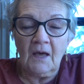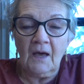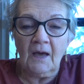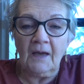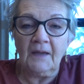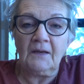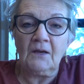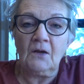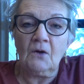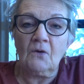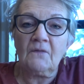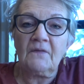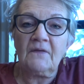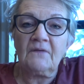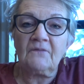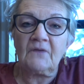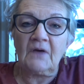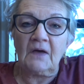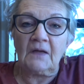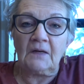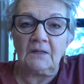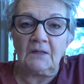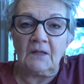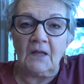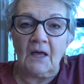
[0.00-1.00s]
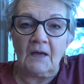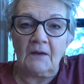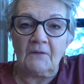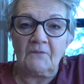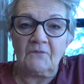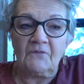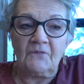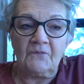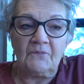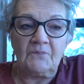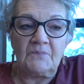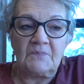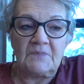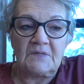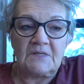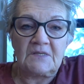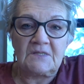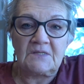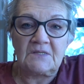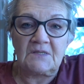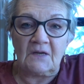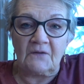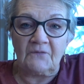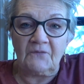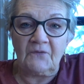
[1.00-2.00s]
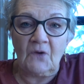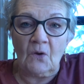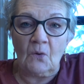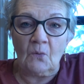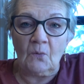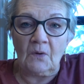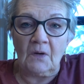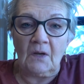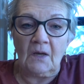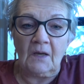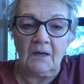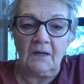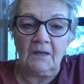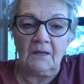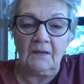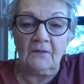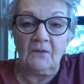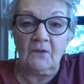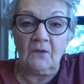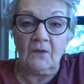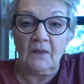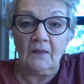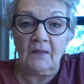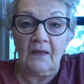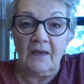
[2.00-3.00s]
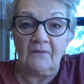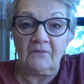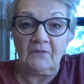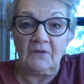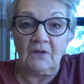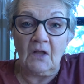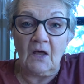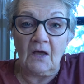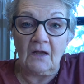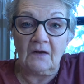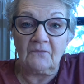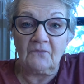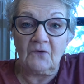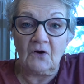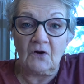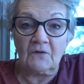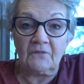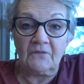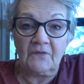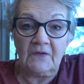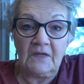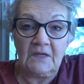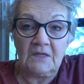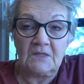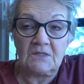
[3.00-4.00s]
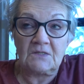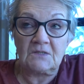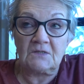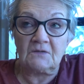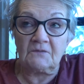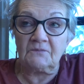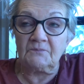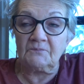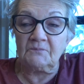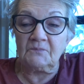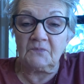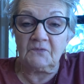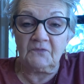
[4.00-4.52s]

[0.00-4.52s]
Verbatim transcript: I know they've got a lot of stuff going on and they have a lot of RVs to